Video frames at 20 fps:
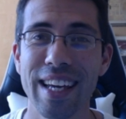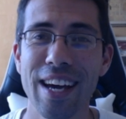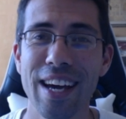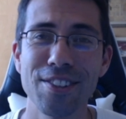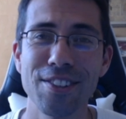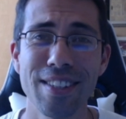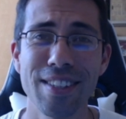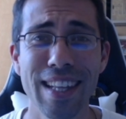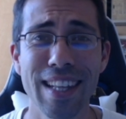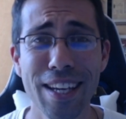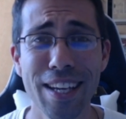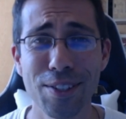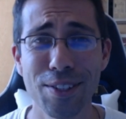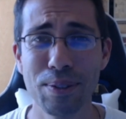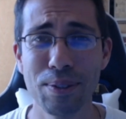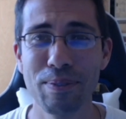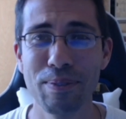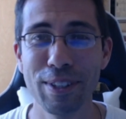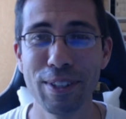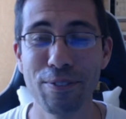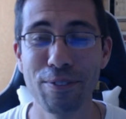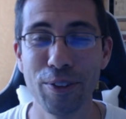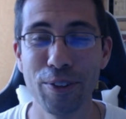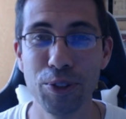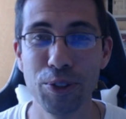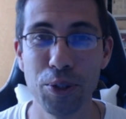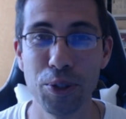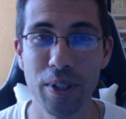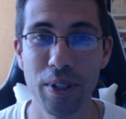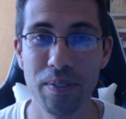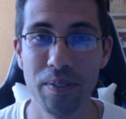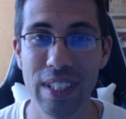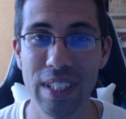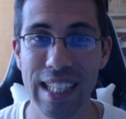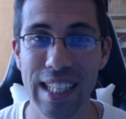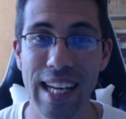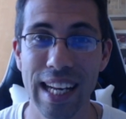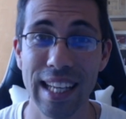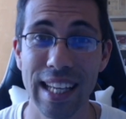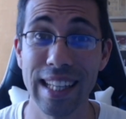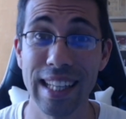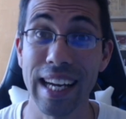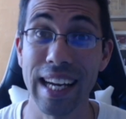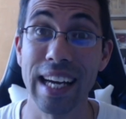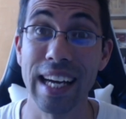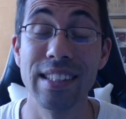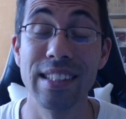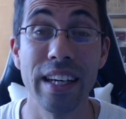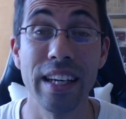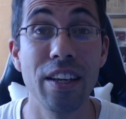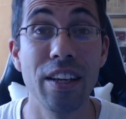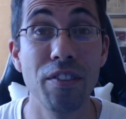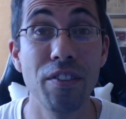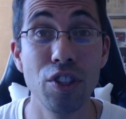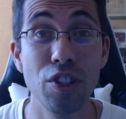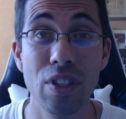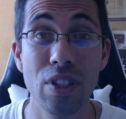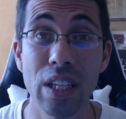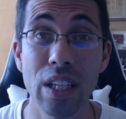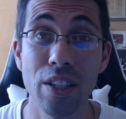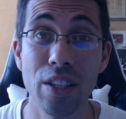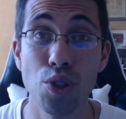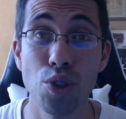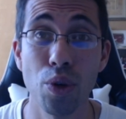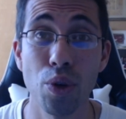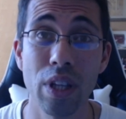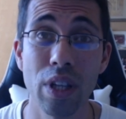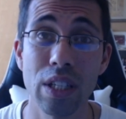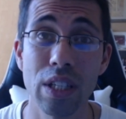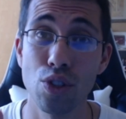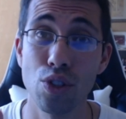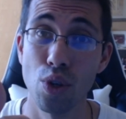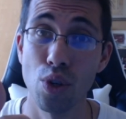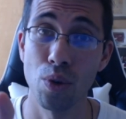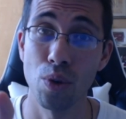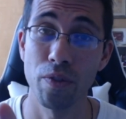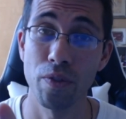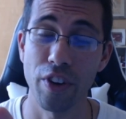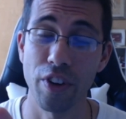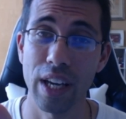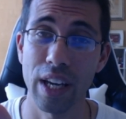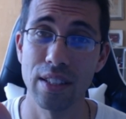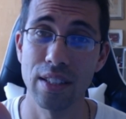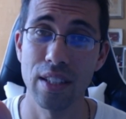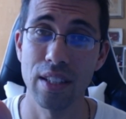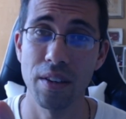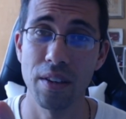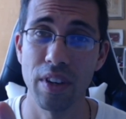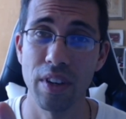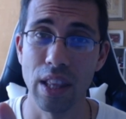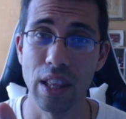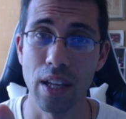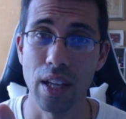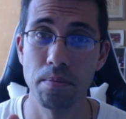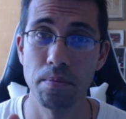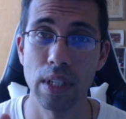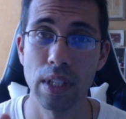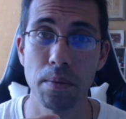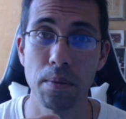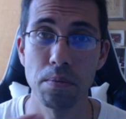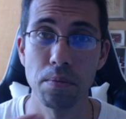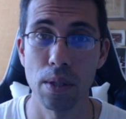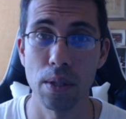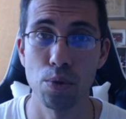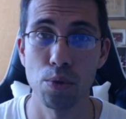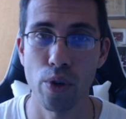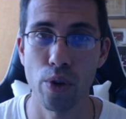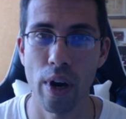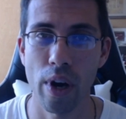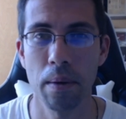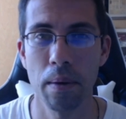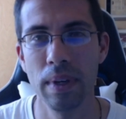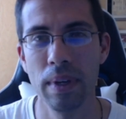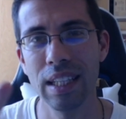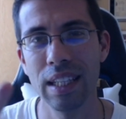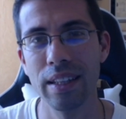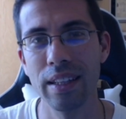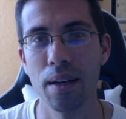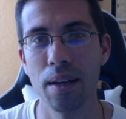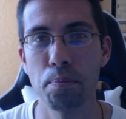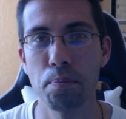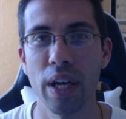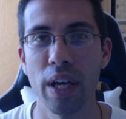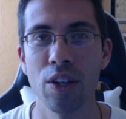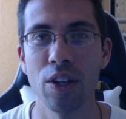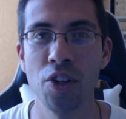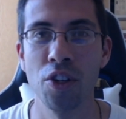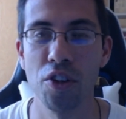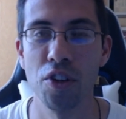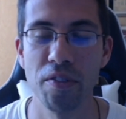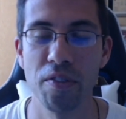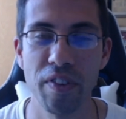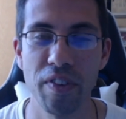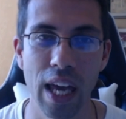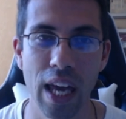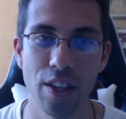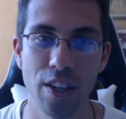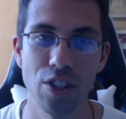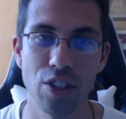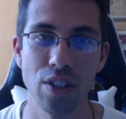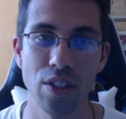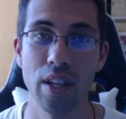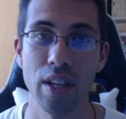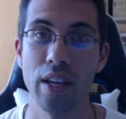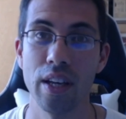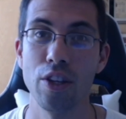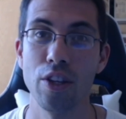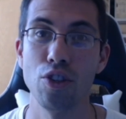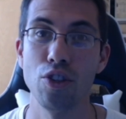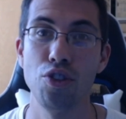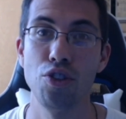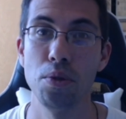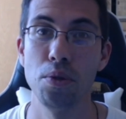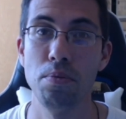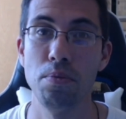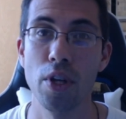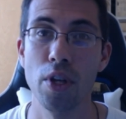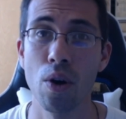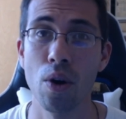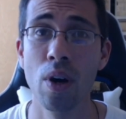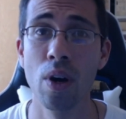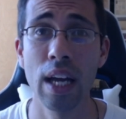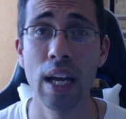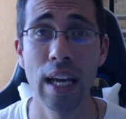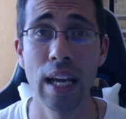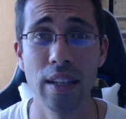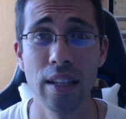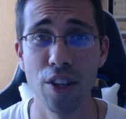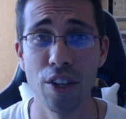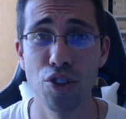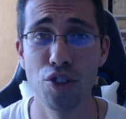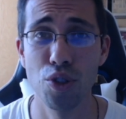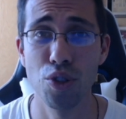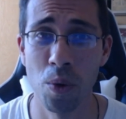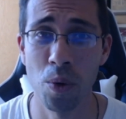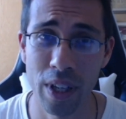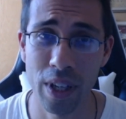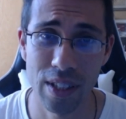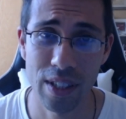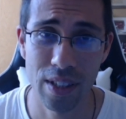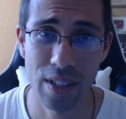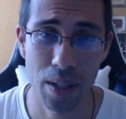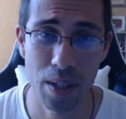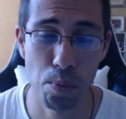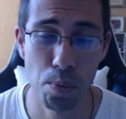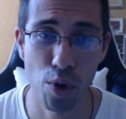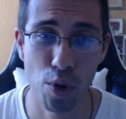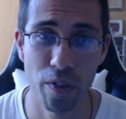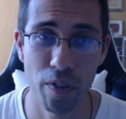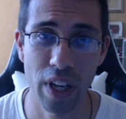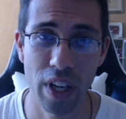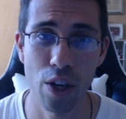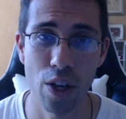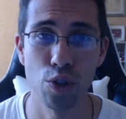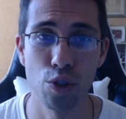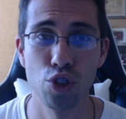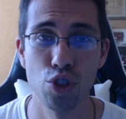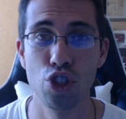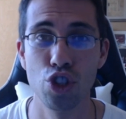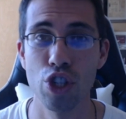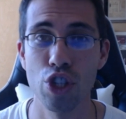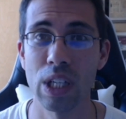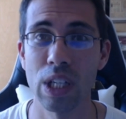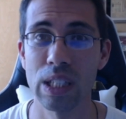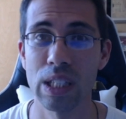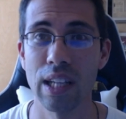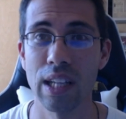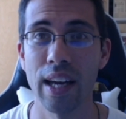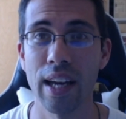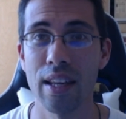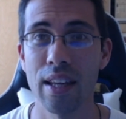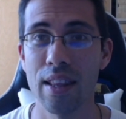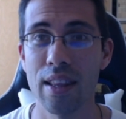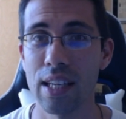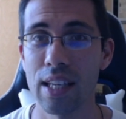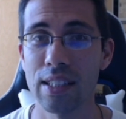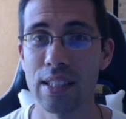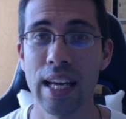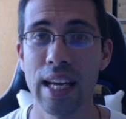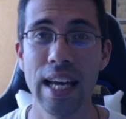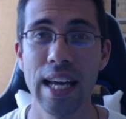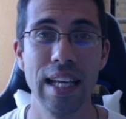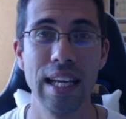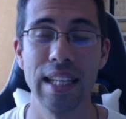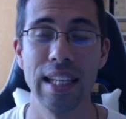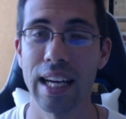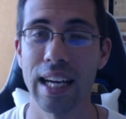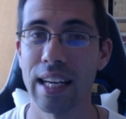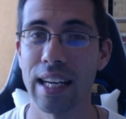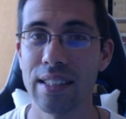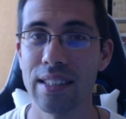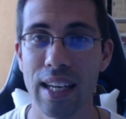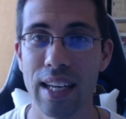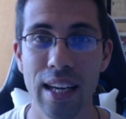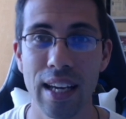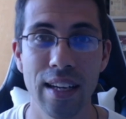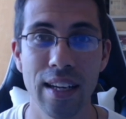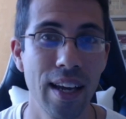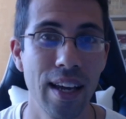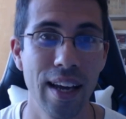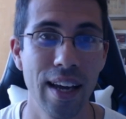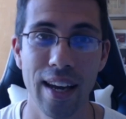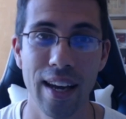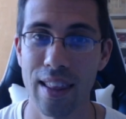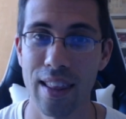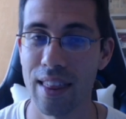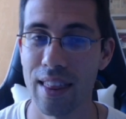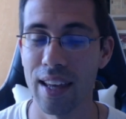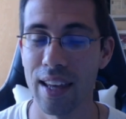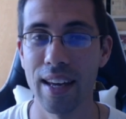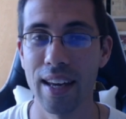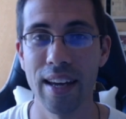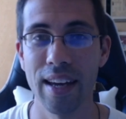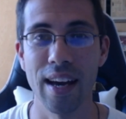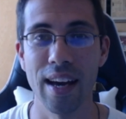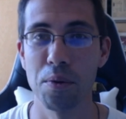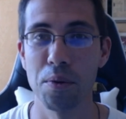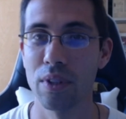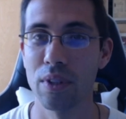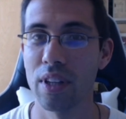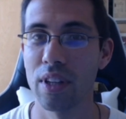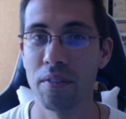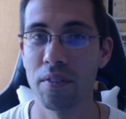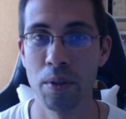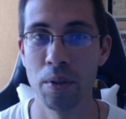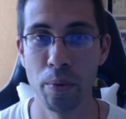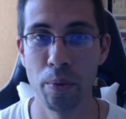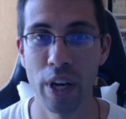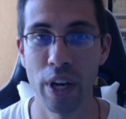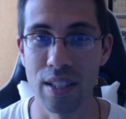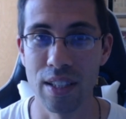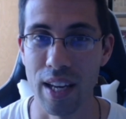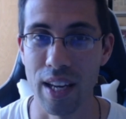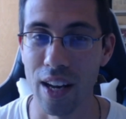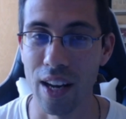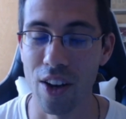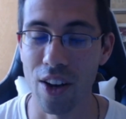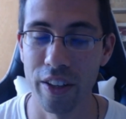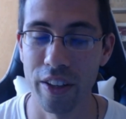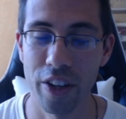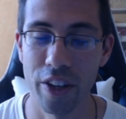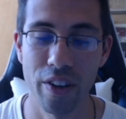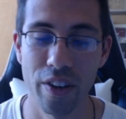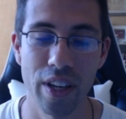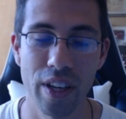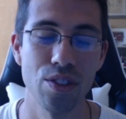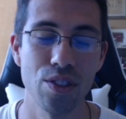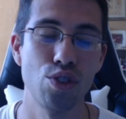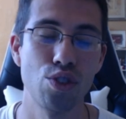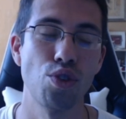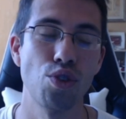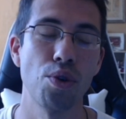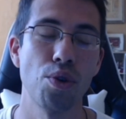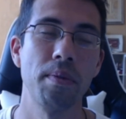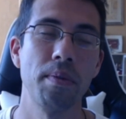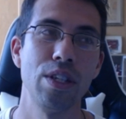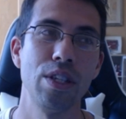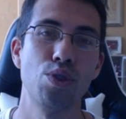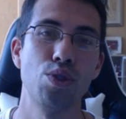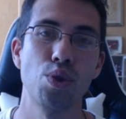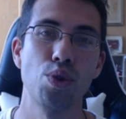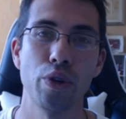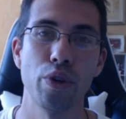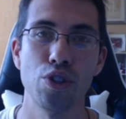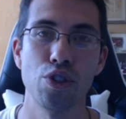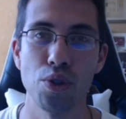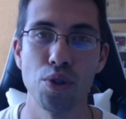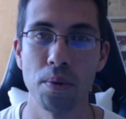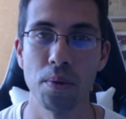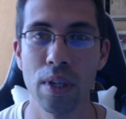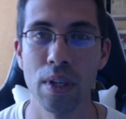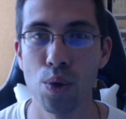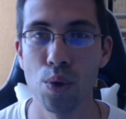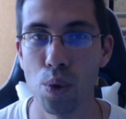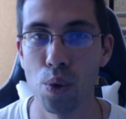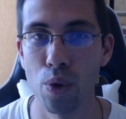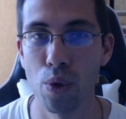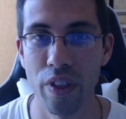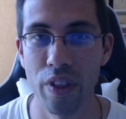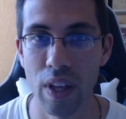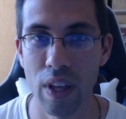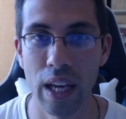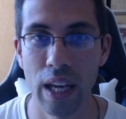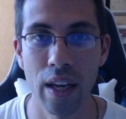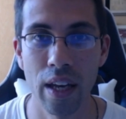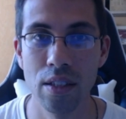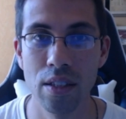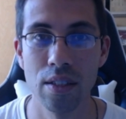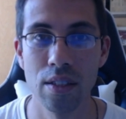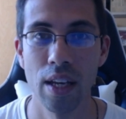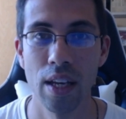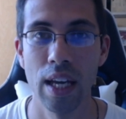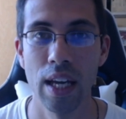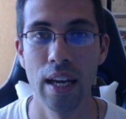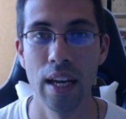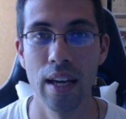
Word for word: and gals. Thanks so much for joining me today. Like I said, if you did enjoy this, don't forget to leave a thumbs up, subscribe, hit that bell notification to let YouTube know that you do want to see more videos just like this. Like I said, I think I would love to bring Ted on here. He has so many stories, so many cool things